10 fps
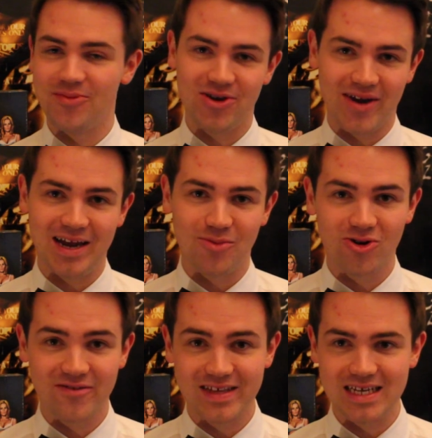to be doing any
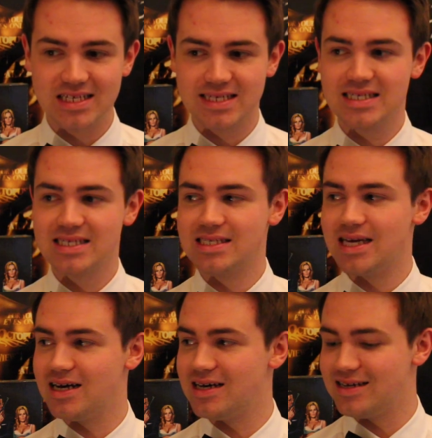more of these is,
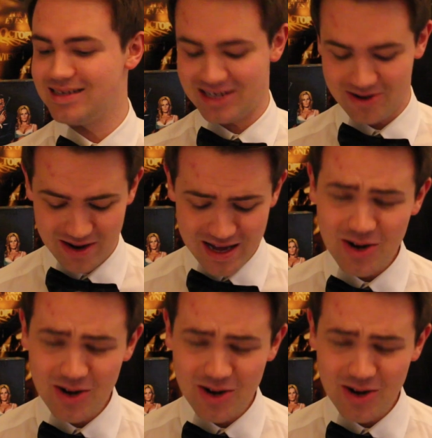you know,